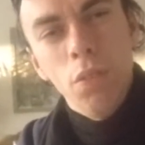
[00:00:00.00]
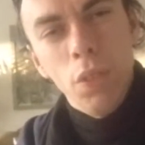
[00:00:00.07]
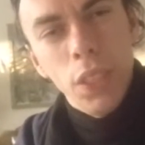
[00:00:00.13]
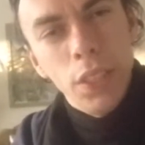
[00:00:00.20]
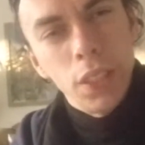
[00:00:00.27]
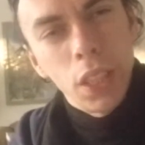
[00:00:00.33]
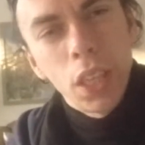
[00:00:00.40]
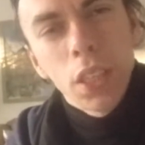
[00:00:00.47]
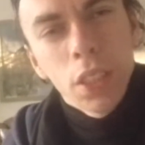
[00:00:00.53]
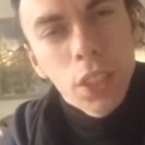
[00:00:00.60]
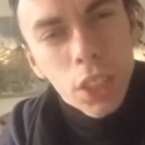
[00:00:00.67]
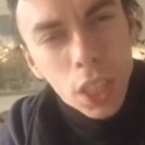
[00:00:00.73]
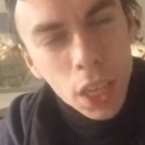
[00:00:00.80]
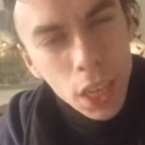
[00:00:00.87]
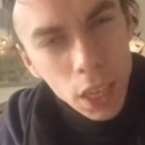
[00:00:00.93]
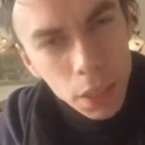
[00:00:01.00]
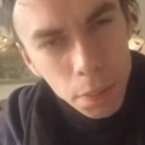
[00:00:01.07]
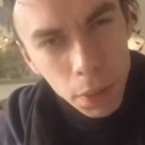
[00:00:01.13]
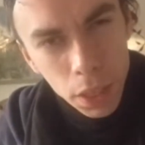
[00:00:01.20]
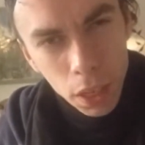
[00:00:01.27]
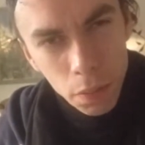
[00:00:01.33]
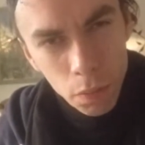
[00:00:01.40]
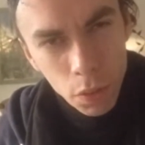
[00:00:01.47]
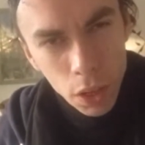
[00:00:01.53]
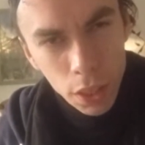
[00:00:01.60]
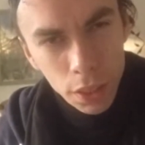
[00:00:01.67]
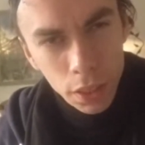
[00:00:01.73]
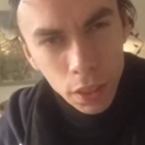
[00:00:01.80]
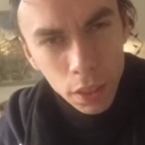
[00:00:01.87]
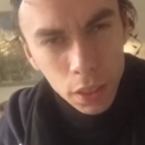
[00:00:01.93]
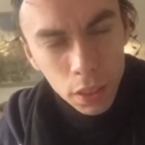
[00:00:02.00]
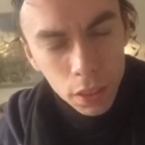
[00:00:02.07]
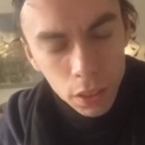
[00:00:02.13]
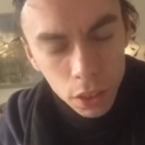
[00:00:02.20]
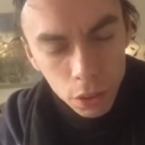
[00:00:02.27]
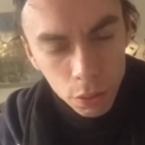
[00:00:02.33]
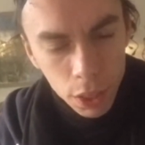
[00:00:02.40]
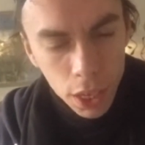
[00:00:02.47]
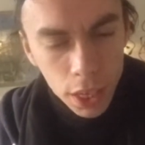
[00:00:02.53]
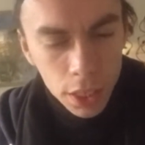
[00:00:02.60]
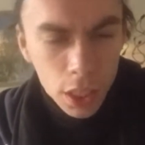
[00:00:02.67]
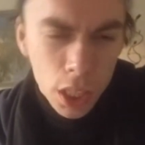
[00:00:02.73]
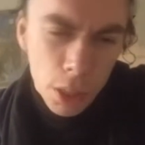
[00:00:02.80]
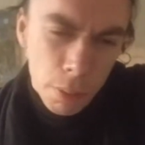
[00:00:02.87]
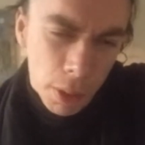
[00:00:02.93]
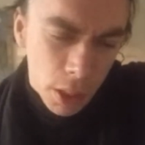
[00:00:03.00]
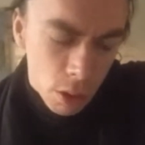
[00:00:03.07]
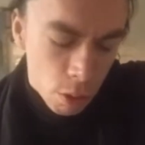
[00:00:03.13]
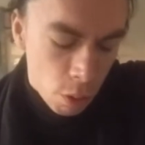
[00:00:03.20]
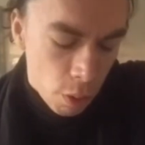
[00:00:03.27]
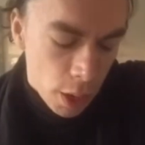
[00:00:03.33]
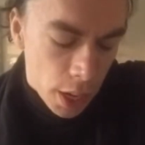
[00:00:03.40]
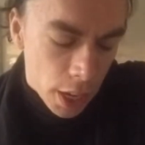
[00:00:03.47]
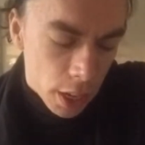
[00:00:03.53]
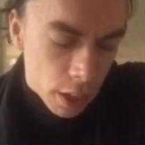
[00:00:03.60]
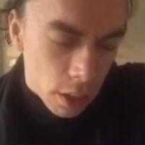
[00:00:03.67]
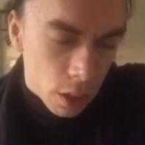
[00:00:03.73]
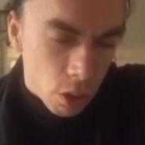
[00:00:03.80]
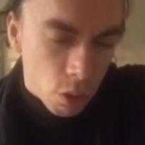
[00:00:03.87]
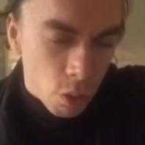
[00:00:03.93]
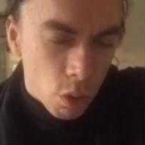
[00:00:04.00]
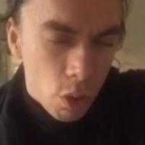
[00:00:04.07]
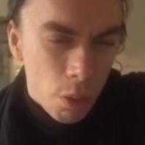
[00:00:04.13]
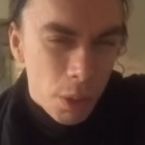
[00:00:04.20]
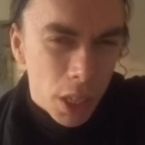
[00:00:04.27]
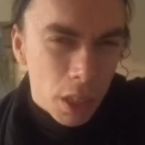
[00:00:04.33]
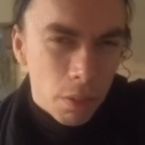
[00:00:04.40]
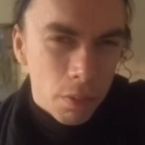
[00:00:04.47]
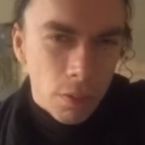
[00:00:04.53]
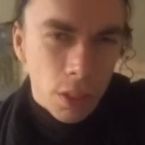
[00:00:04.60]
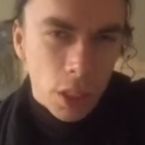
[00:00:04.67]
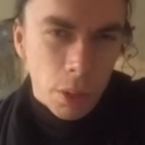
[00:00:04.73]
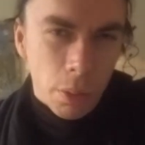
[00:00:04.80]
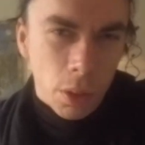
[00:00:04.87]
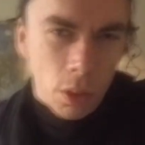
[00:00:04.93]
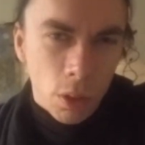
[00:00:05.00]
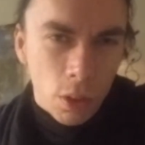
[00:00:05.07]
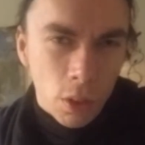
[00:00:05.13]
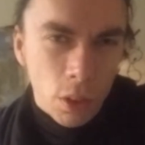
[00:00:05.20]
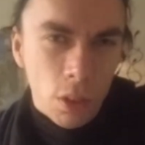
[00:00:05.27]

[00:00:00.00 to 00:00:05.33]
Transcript: When darkness and light become one, the reality splinter away, the truth will become visible.